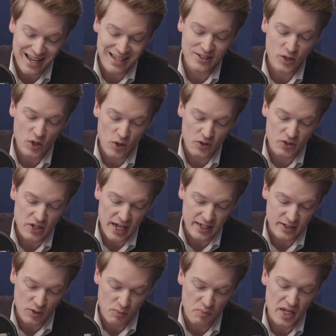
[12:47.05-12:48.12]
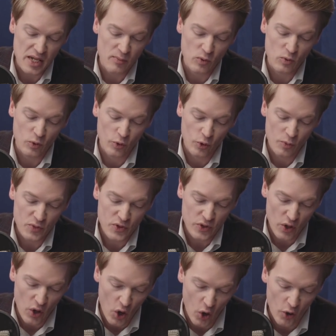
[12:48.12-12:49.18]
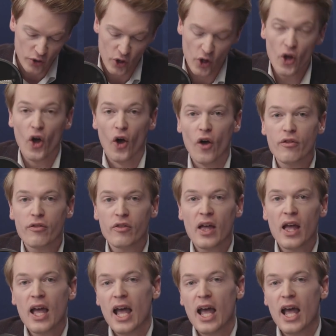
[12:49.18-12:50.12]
uncontacted people groups on Earth,